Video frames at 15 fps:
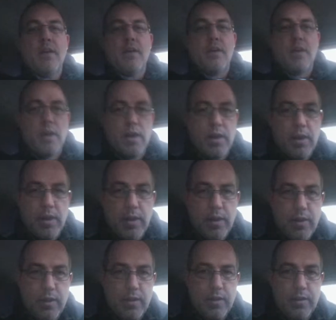All
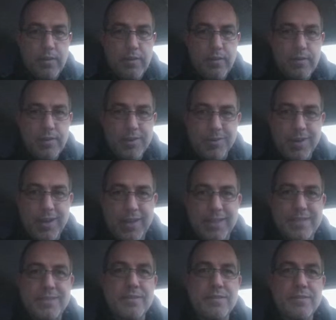right,
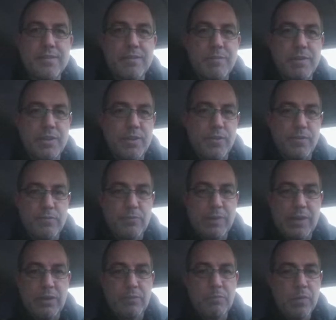there we go.
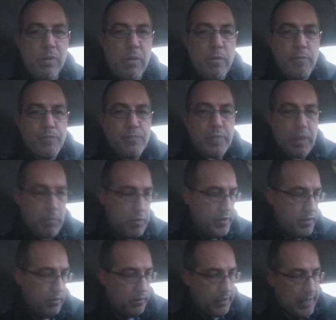Well, I'm on the
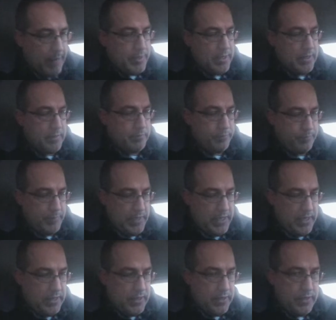old laptop
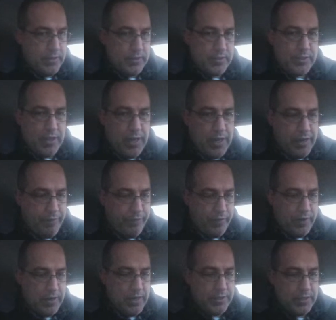because I
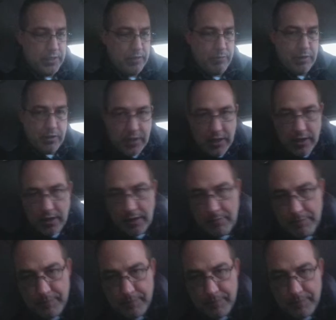forgot to email Cobb